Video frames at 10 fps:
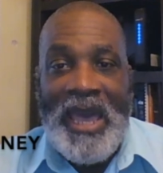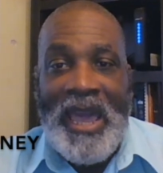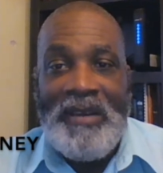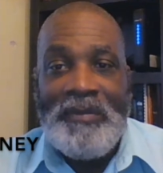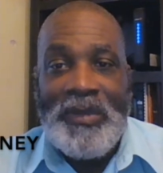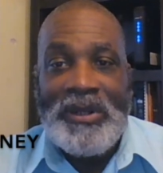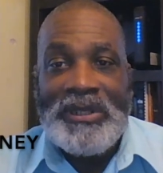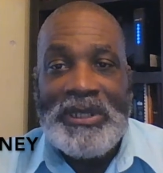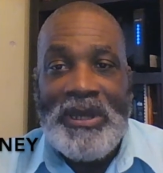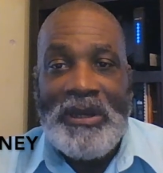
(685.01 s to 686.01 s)
Have
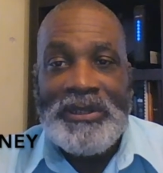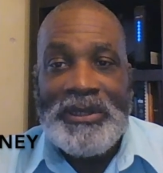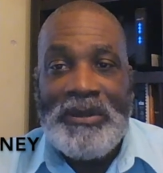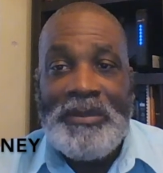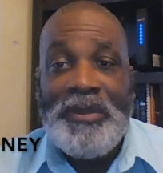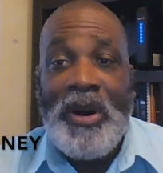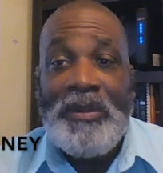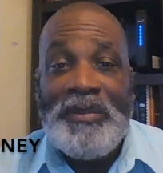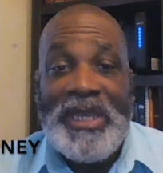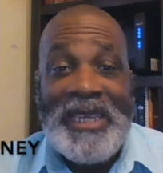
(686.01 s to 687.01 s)
mercy also
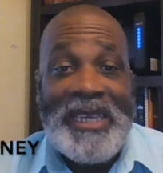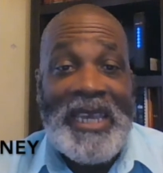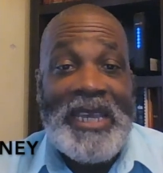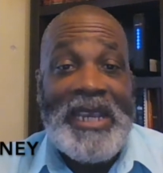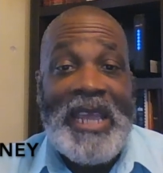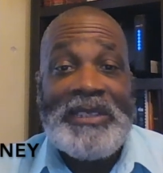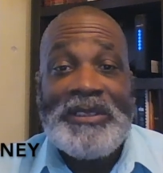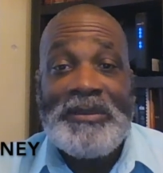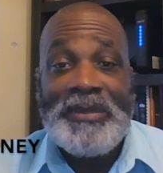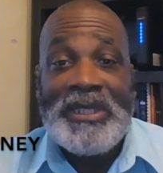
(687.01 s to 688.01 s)
upon me and
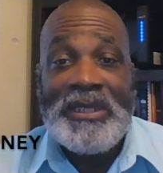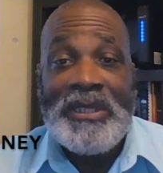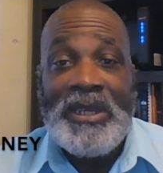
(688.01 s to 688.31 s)
answer me.